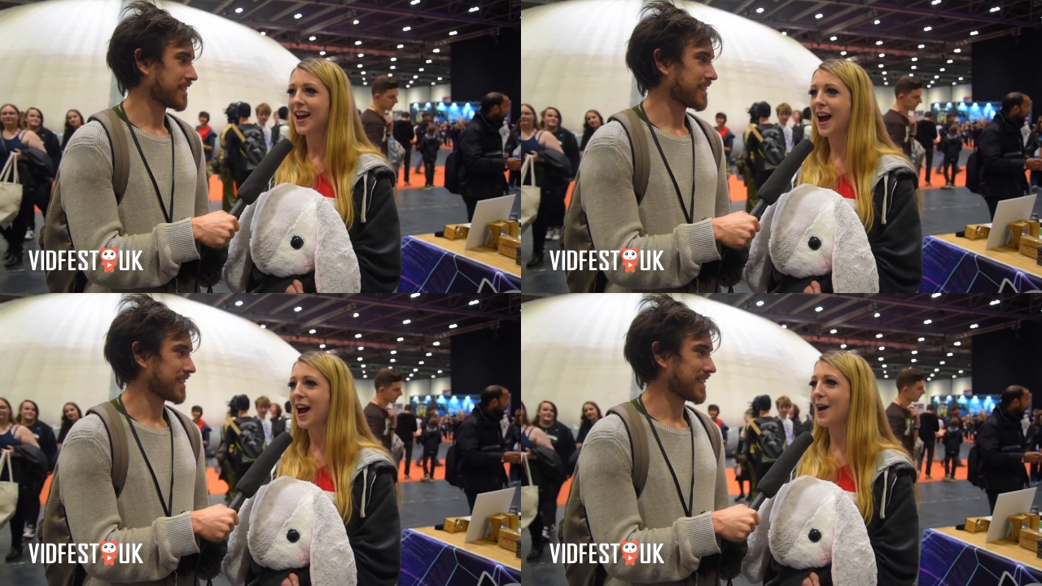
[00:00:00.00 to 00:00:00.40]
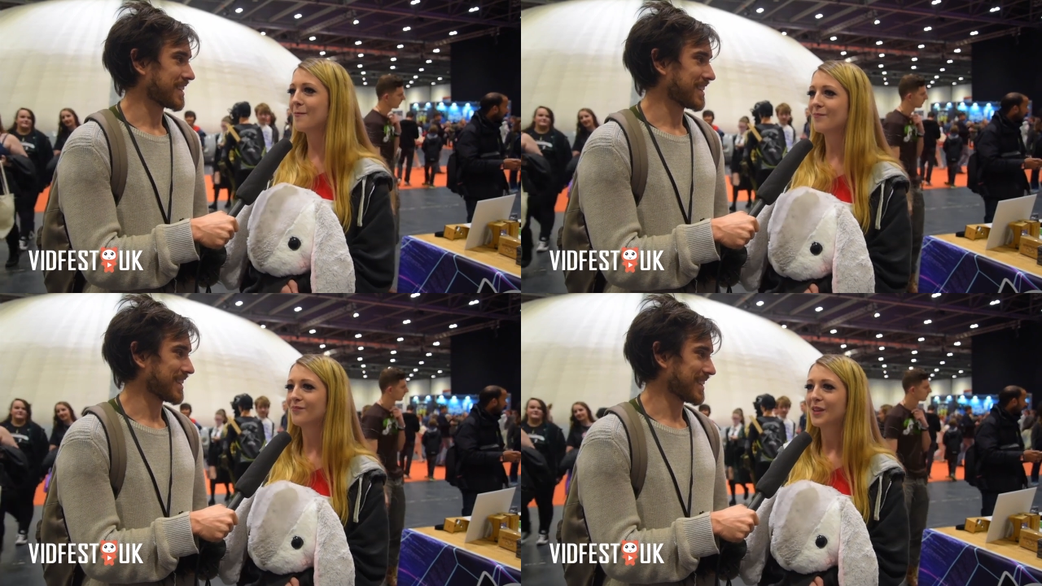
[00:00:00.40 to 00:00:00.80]

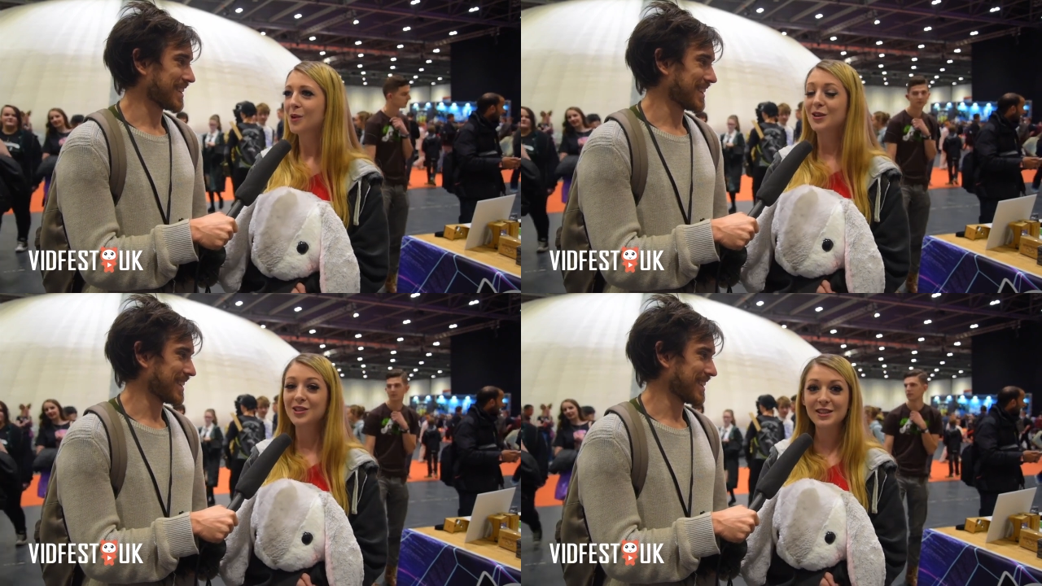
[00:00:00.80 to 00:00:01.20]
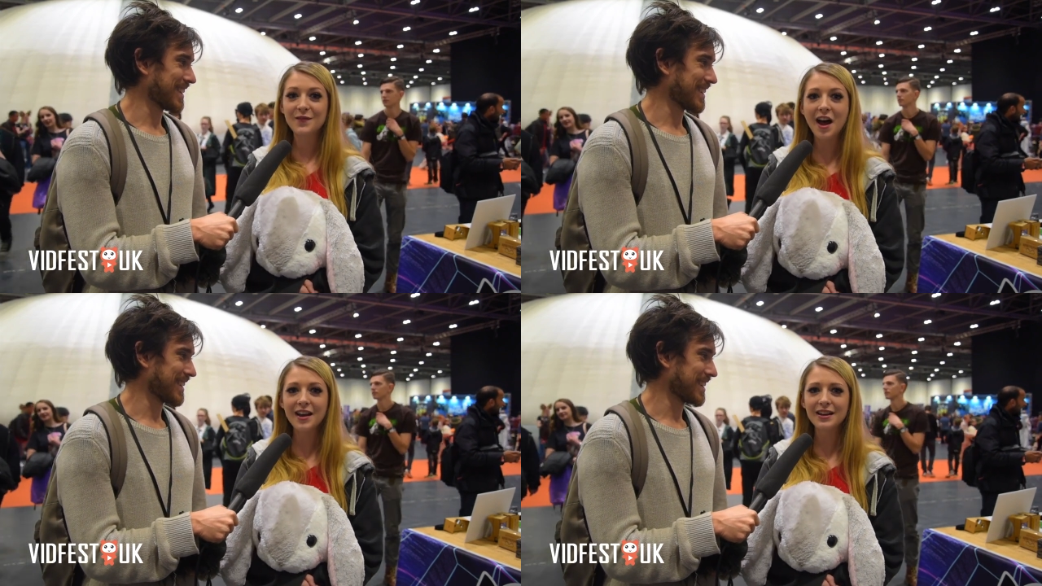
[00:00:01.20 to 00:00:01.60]
Speaker 1: Um, which is
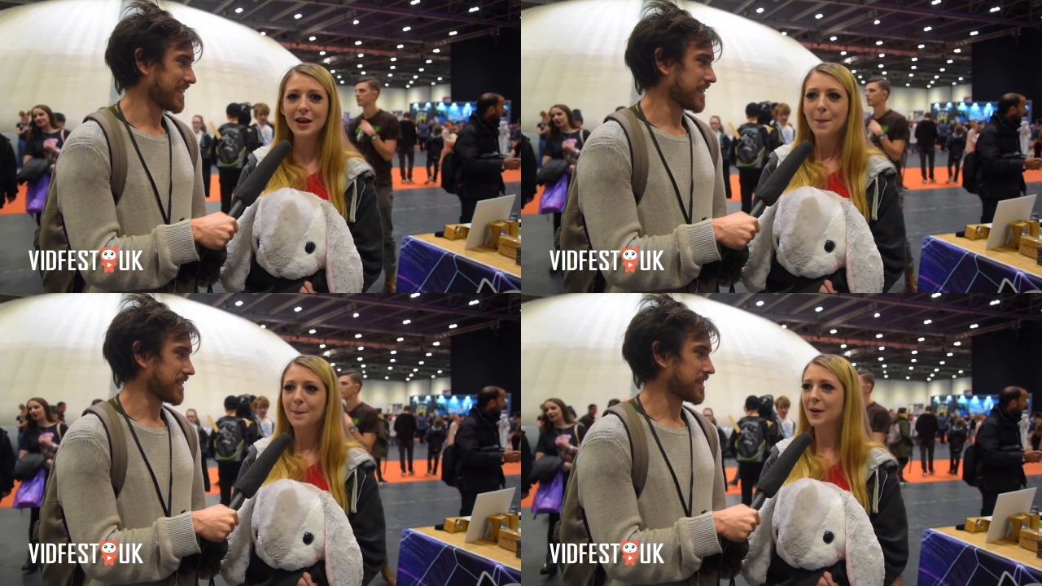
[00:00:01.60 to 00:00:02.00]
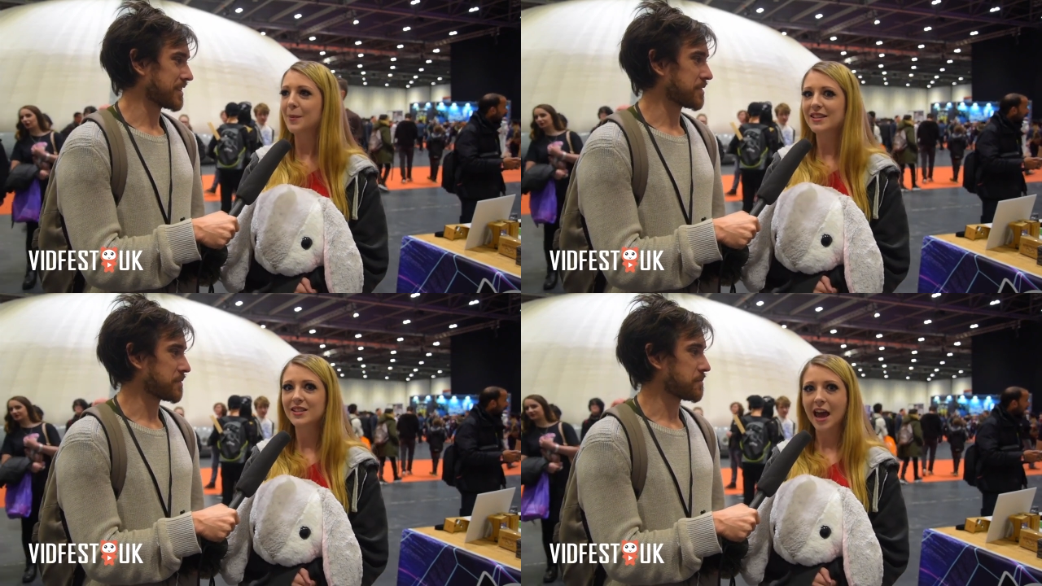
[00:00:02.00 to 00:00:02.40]
fun, but a
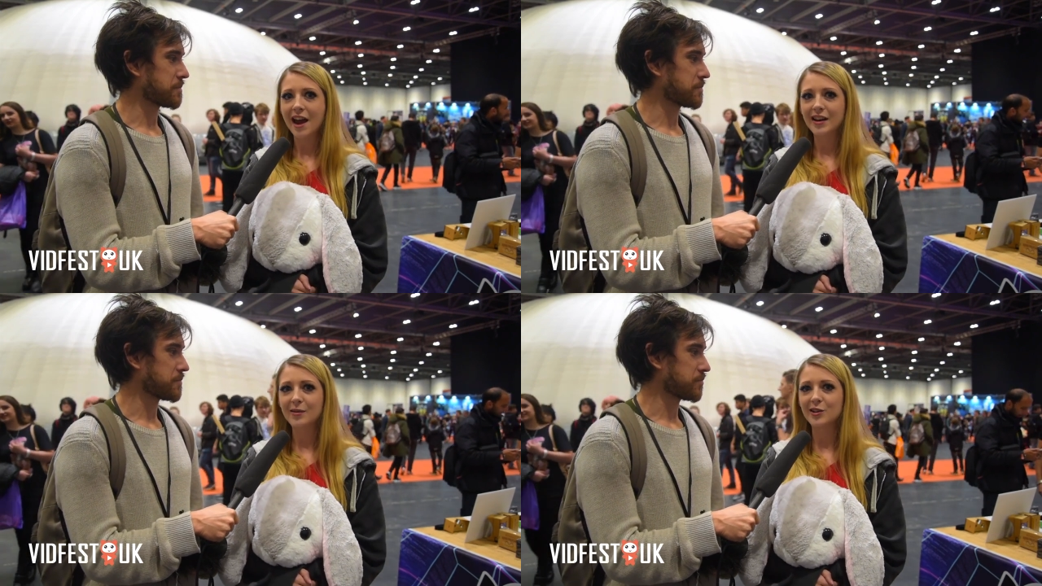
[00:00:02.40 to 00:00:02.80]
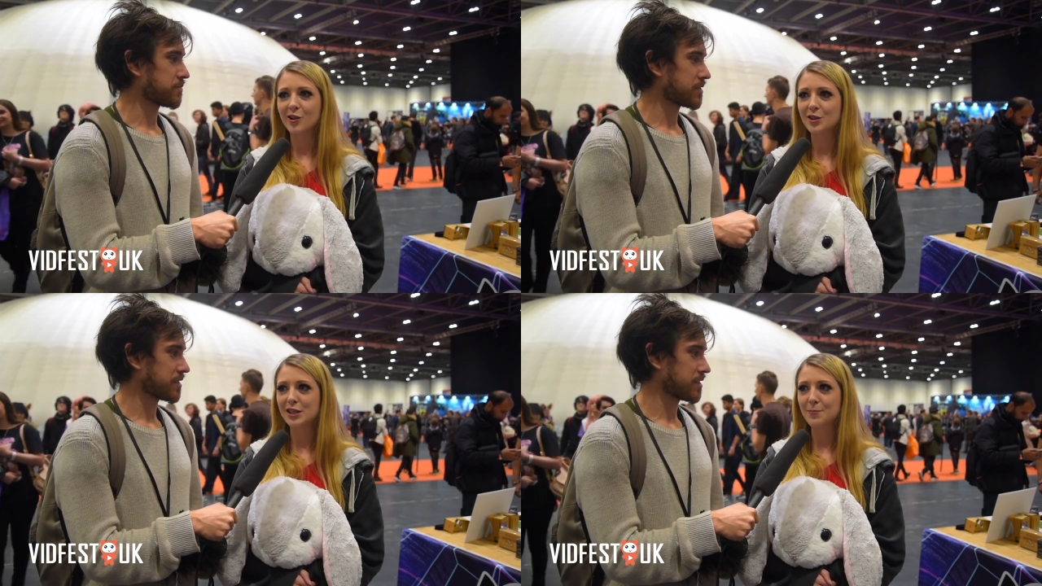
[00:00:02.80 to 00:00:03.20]
bit scary when
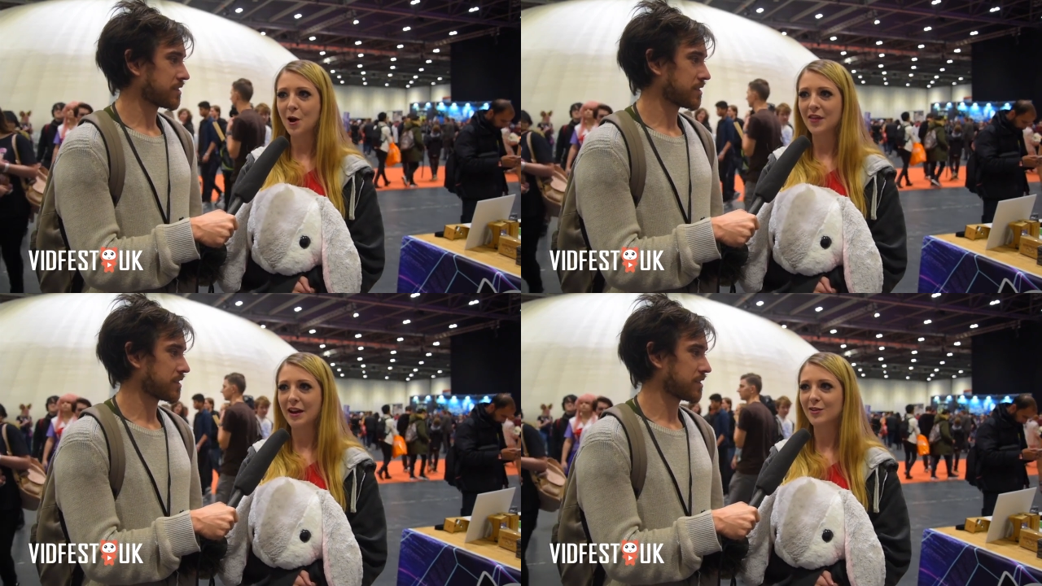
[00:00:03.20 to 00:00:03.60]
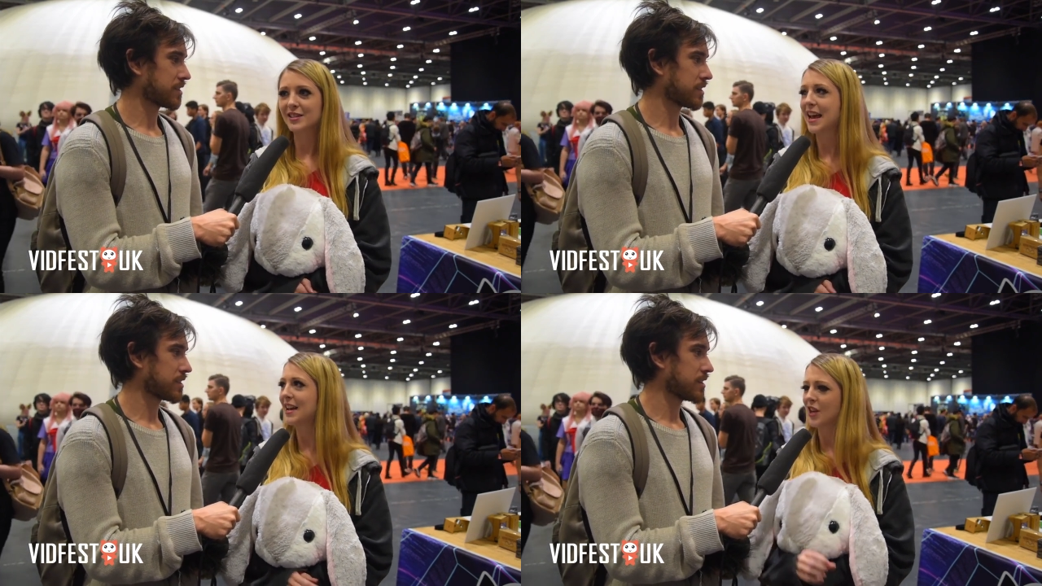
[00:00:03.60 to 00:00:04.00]
you're on the spot there on
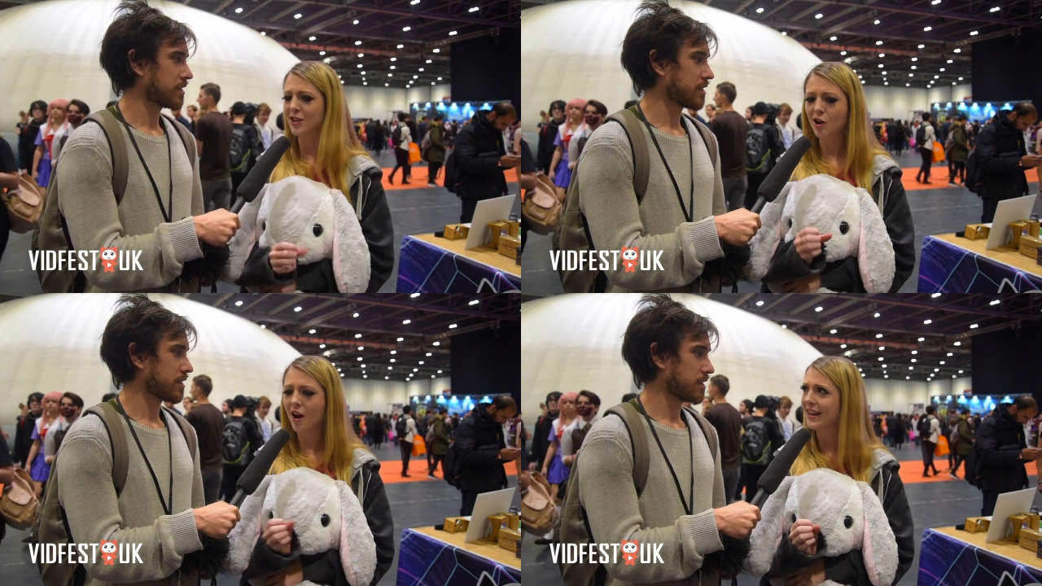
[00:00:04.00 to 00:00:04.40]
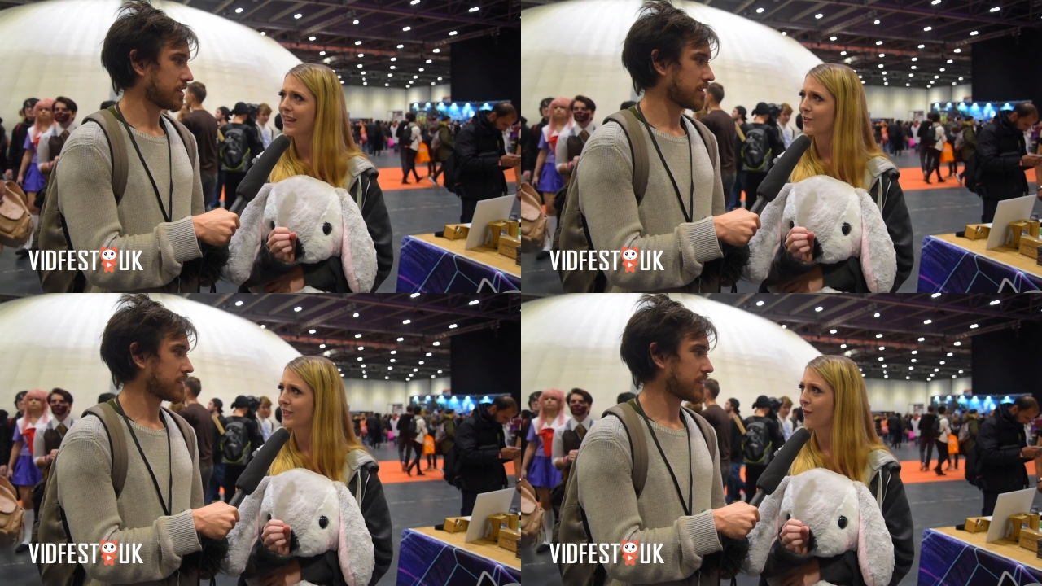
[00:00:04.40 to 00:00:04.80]
stage and you can't
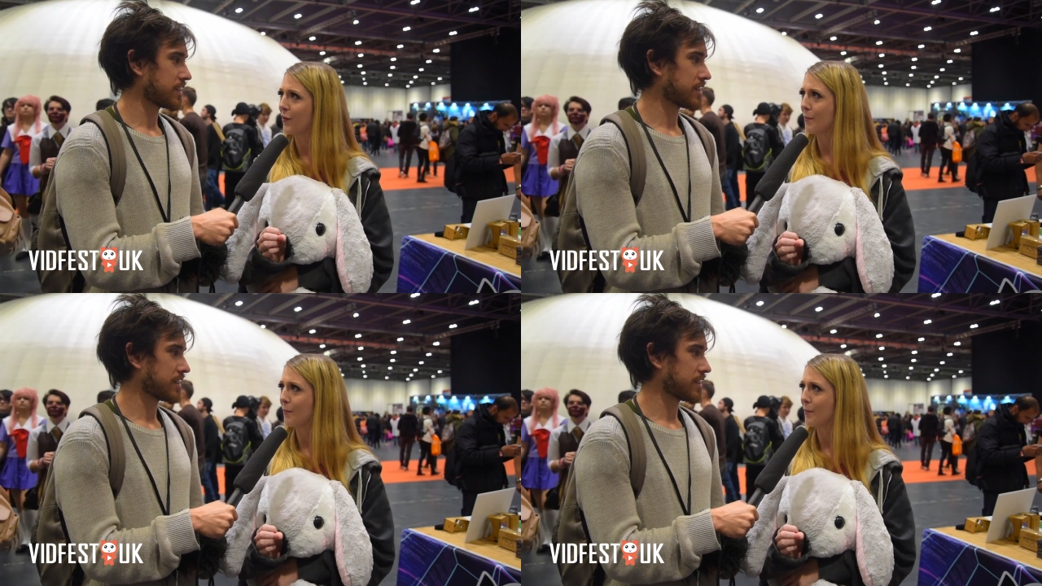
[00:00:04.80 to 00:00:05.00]
hear yourself